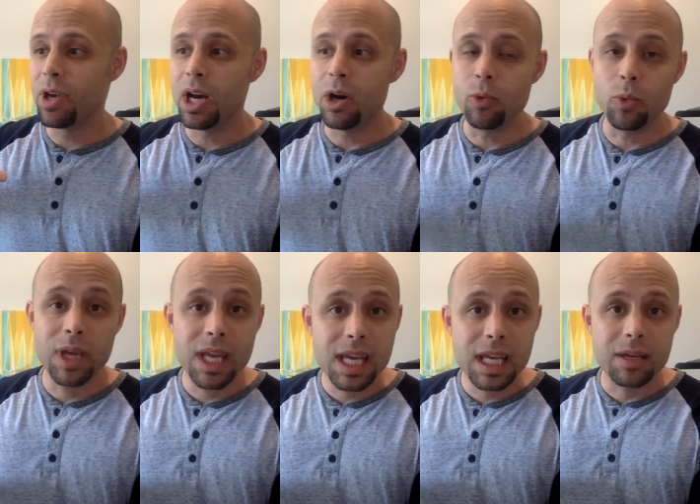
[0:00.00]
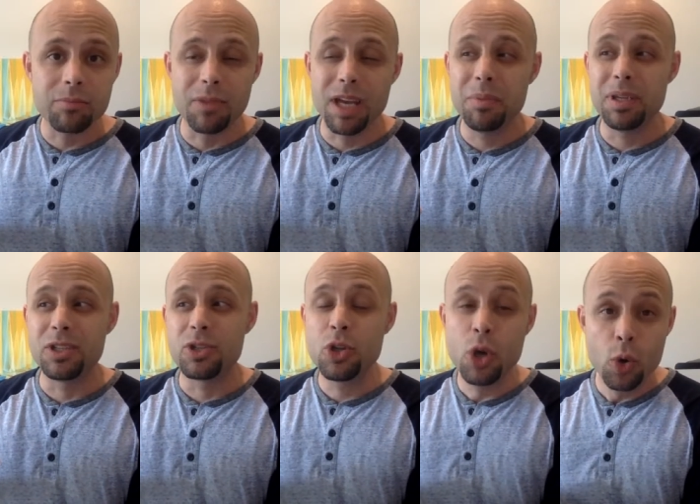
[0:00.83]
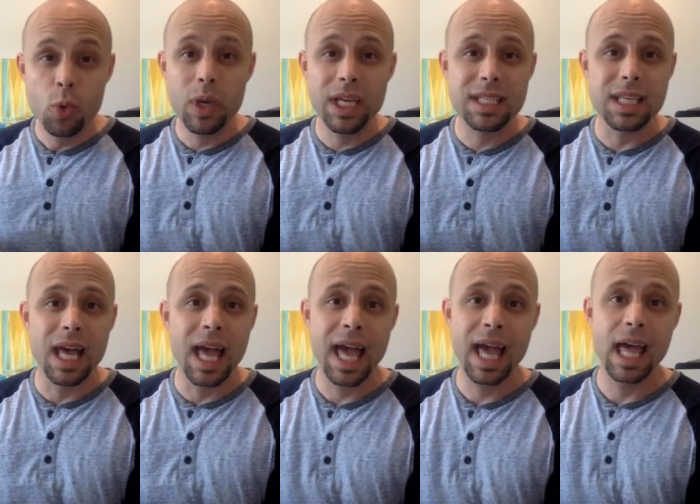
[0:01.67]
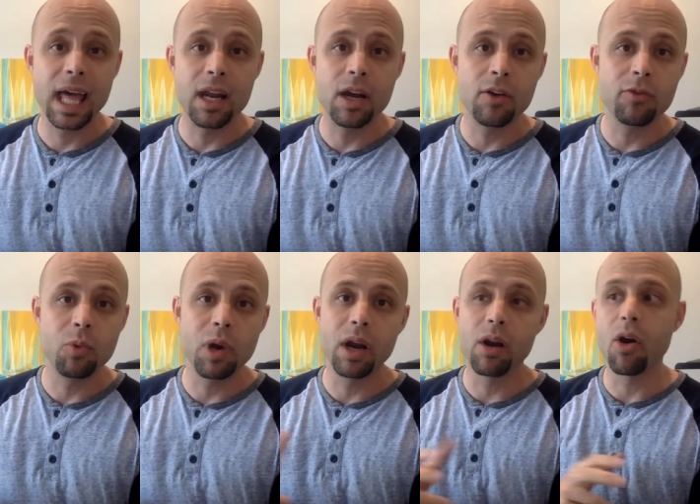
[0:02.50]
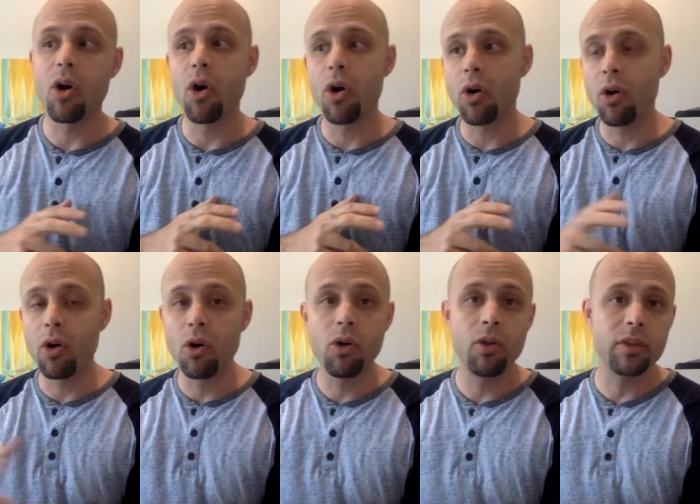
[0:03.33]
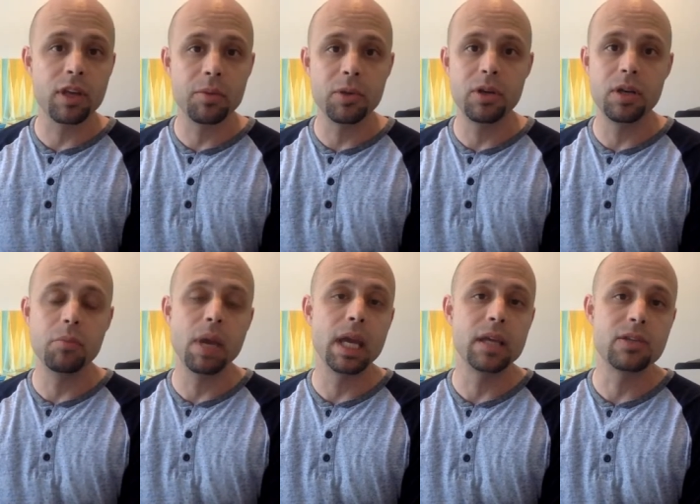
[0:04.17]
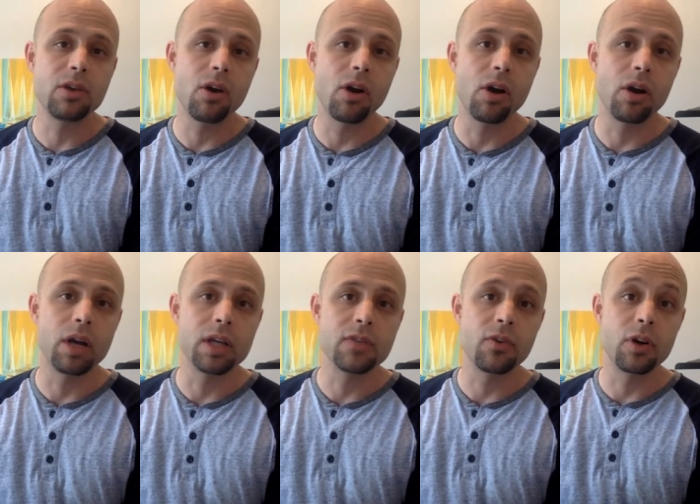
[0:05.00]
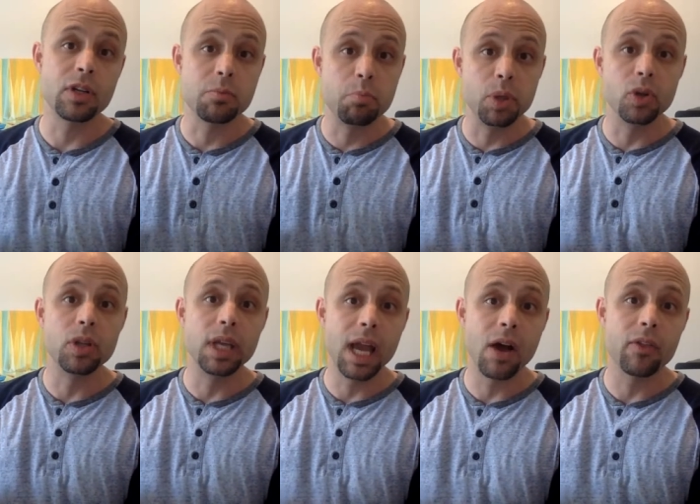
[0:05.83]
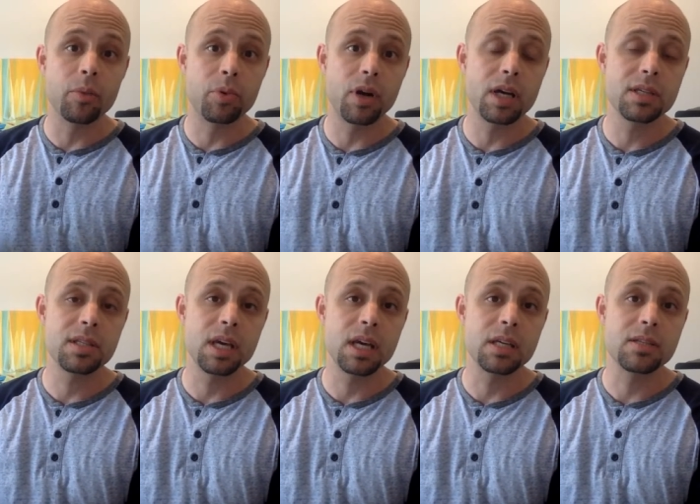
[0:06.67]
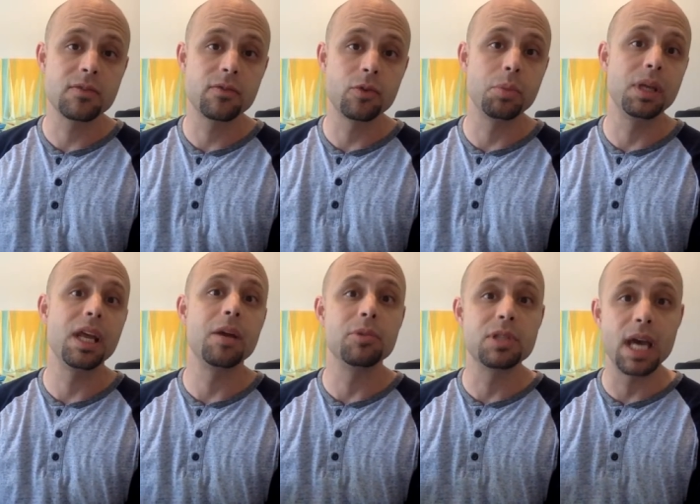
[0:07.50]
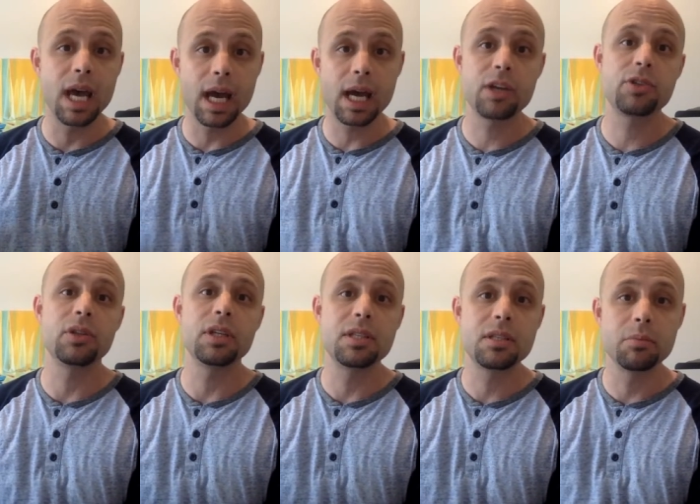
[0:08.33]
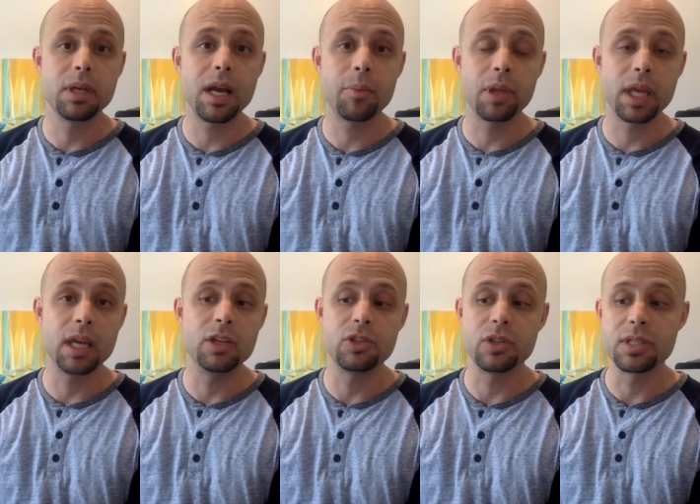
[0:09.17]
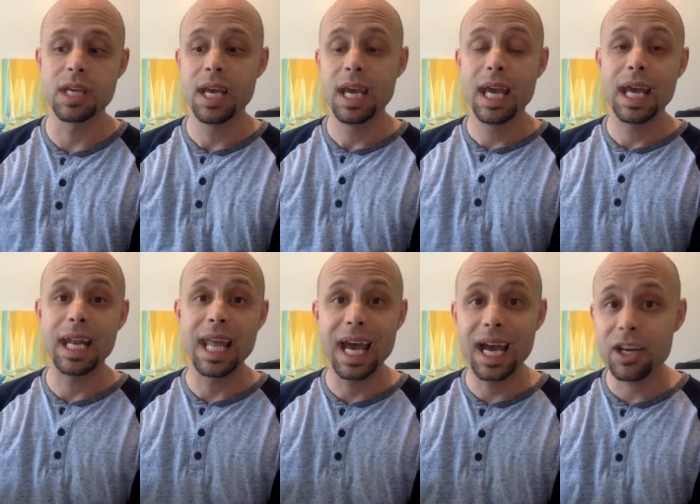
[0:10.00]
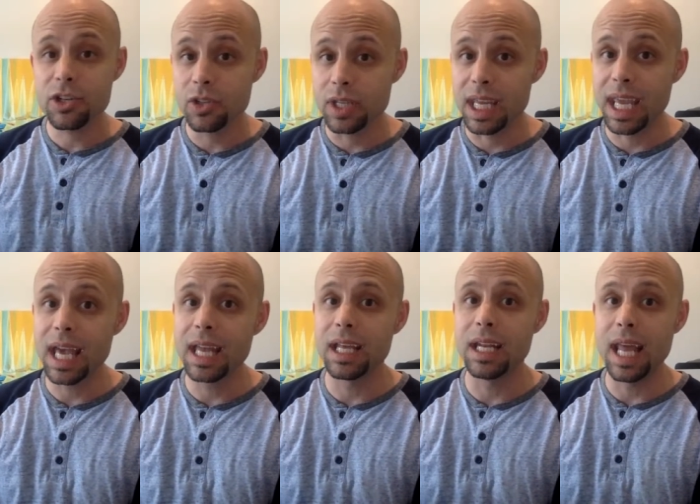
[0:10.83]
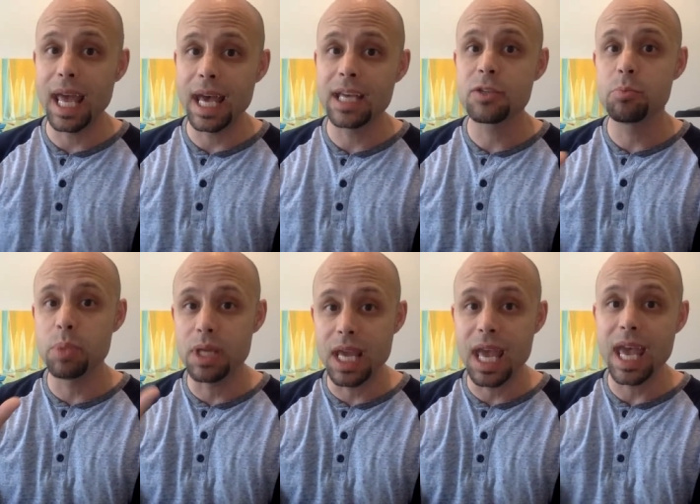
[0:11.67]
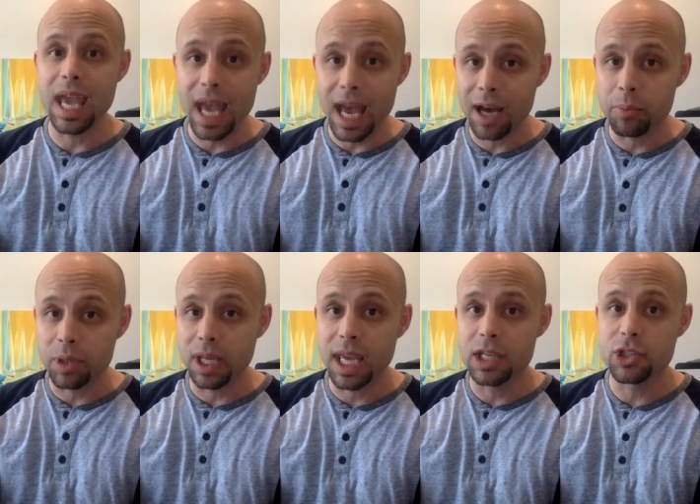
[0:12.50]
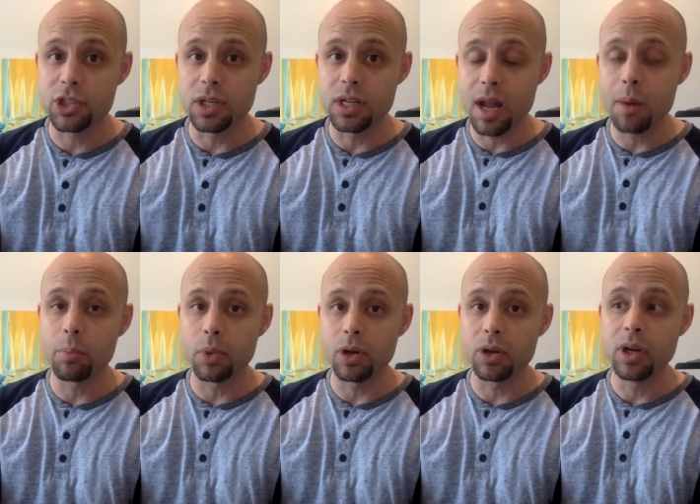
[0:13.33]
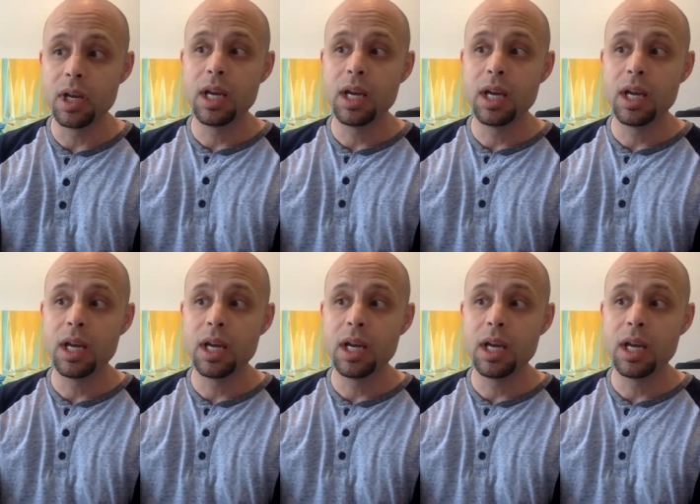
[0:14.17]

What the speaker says: a week, maybe 2 weeks ahead of where all the community banks are as far as building out the process for being able to actually submit applications and to actually get an SBA application number.